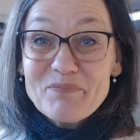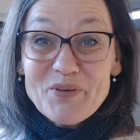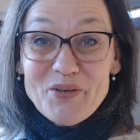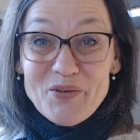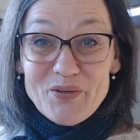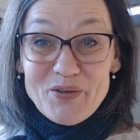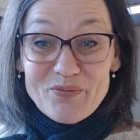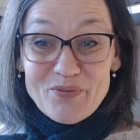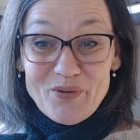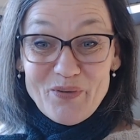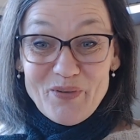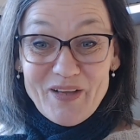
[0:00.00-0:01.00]

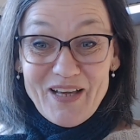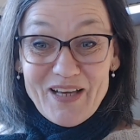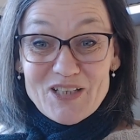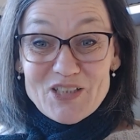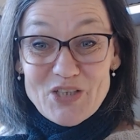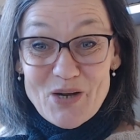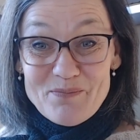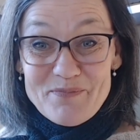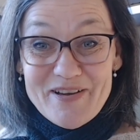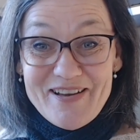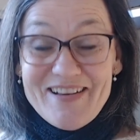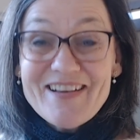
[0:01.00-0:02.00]
beautiful
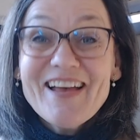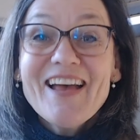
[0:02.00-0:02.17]
jumper,